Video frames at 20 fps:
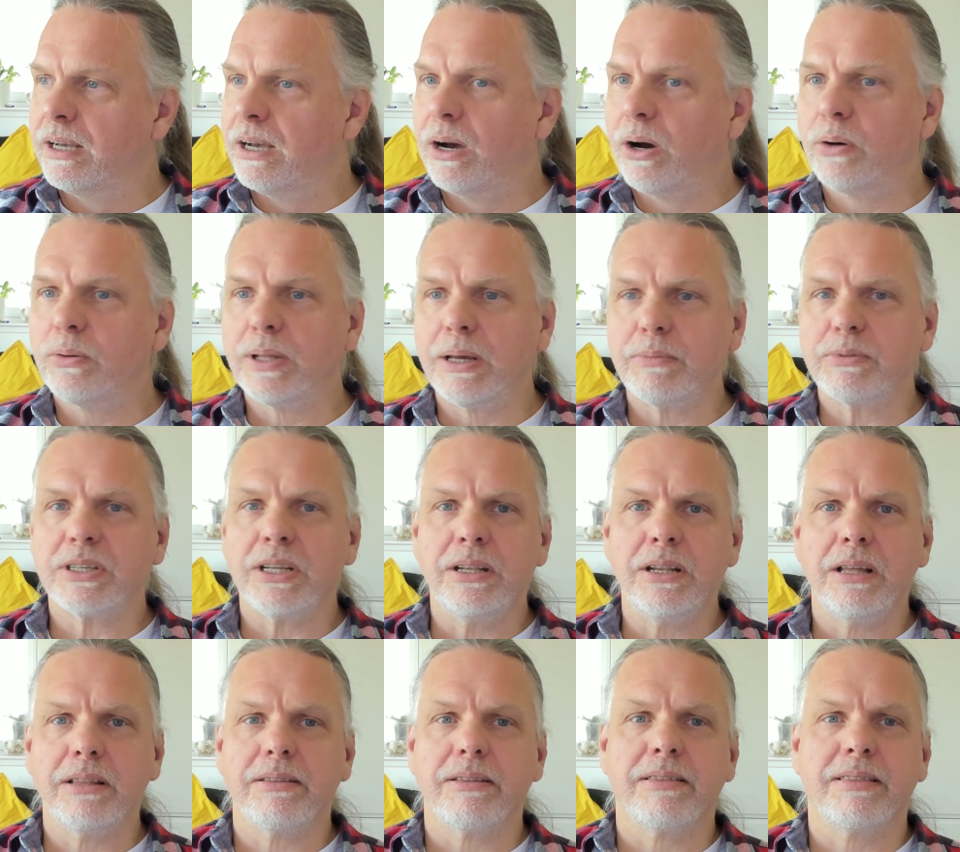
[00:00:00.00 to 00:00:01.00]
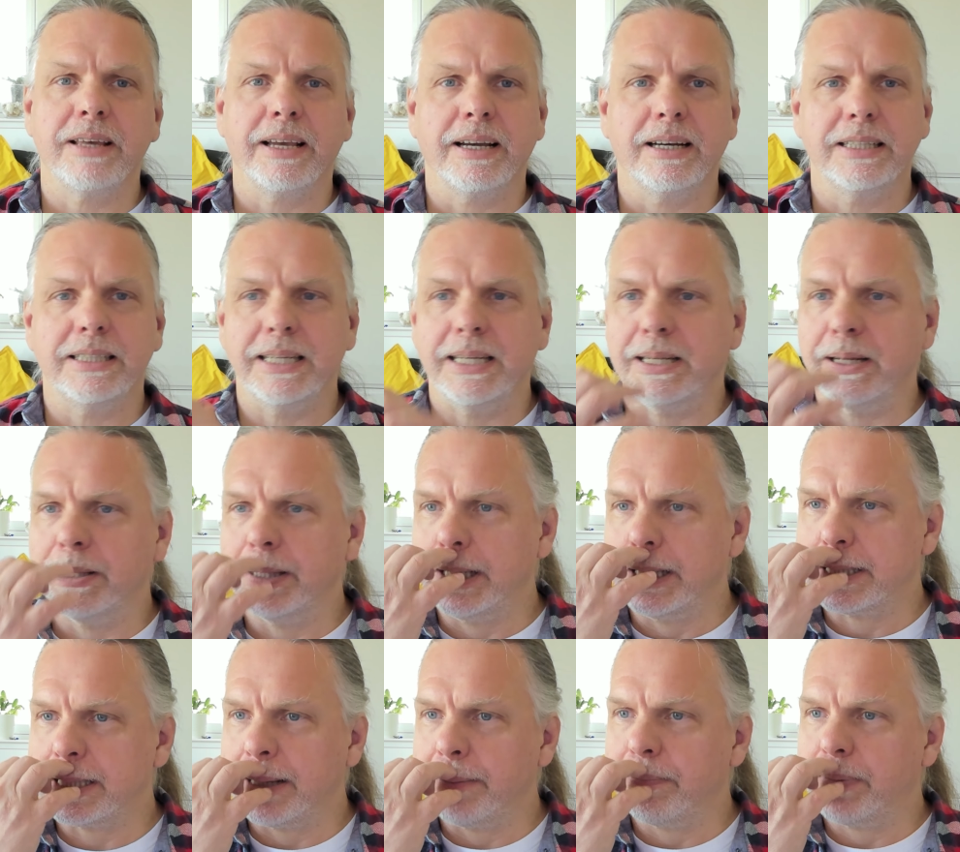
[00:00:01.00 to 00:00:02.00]
Oh, that was another thing I did on
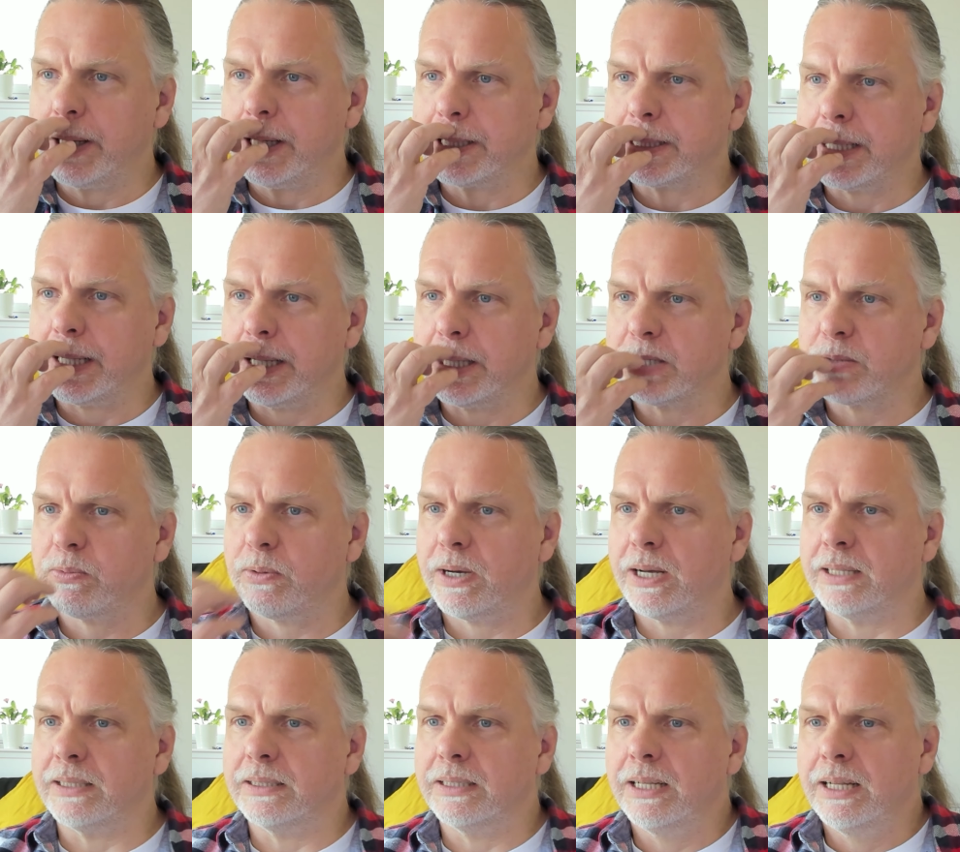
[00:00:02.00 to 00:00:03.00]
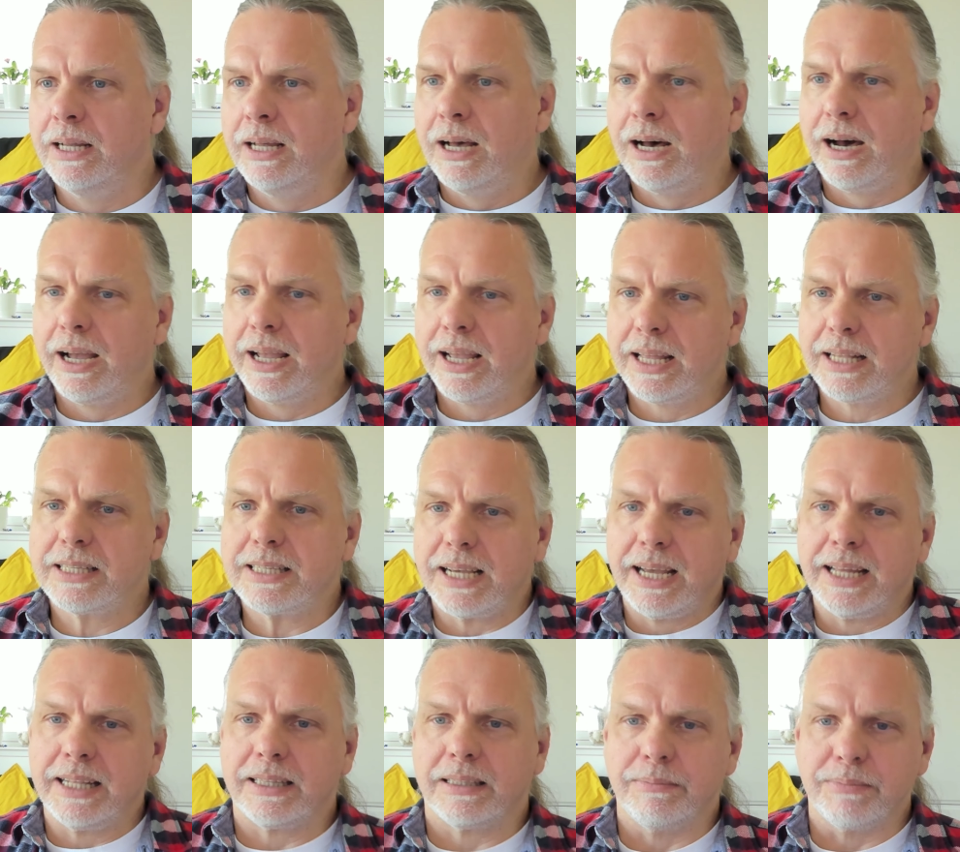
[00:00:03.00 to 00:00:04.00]
this NPC as well. I had to
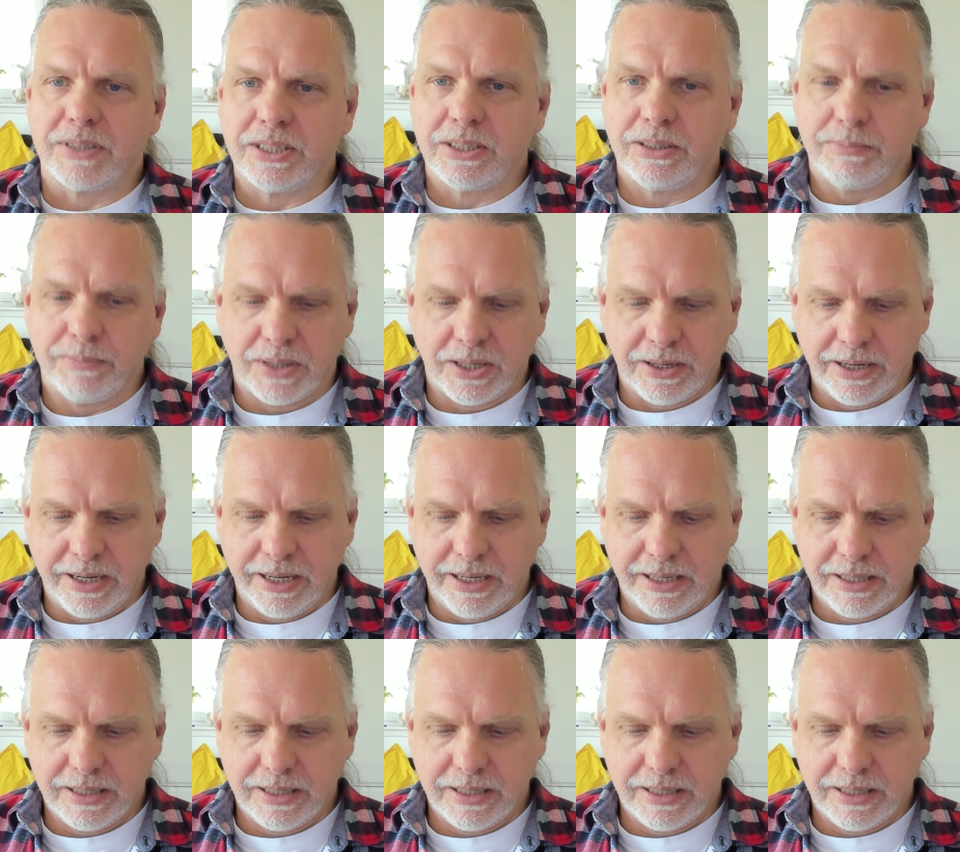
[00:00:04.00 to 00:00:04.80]
add them to my